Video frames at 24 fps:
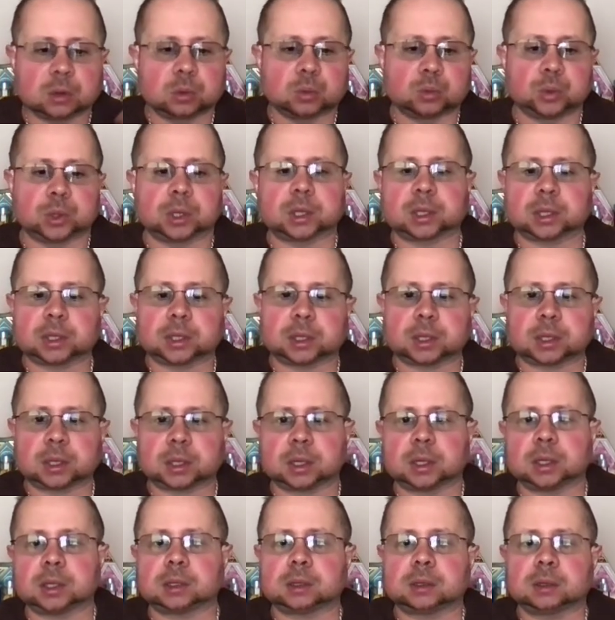really
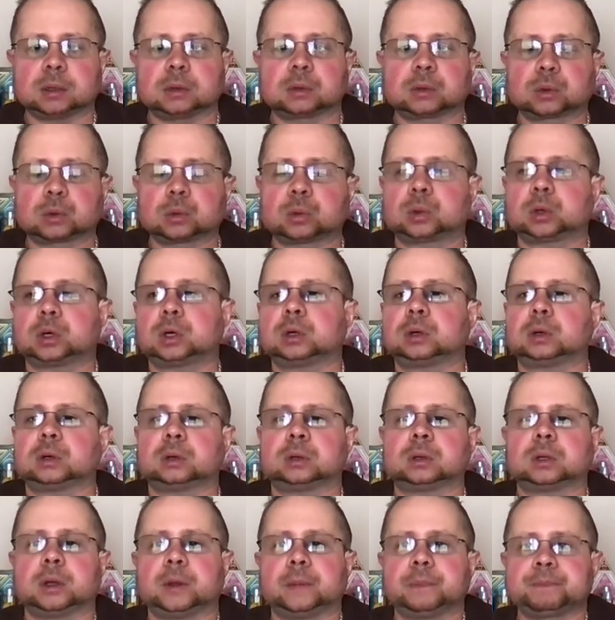hit the
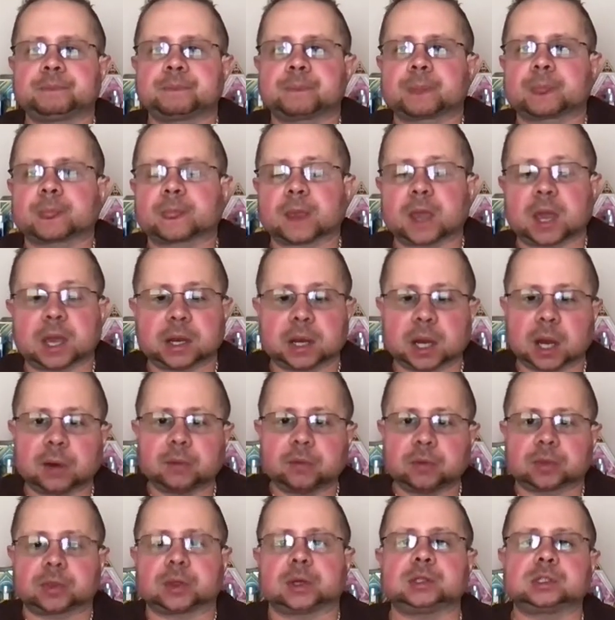world, and
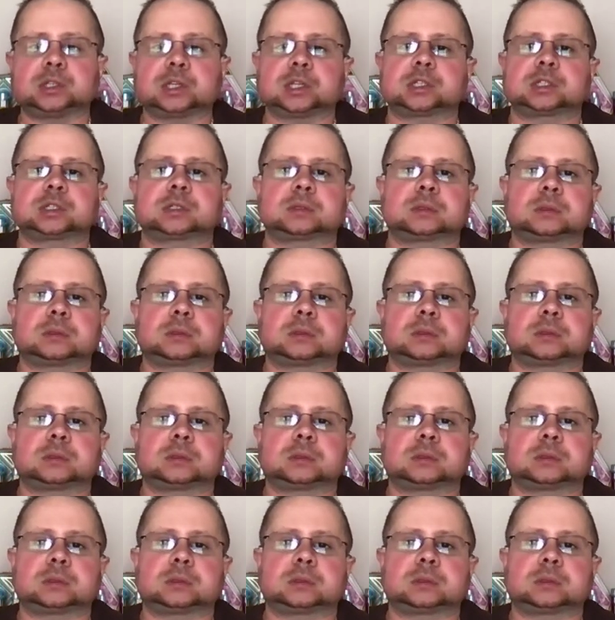everything just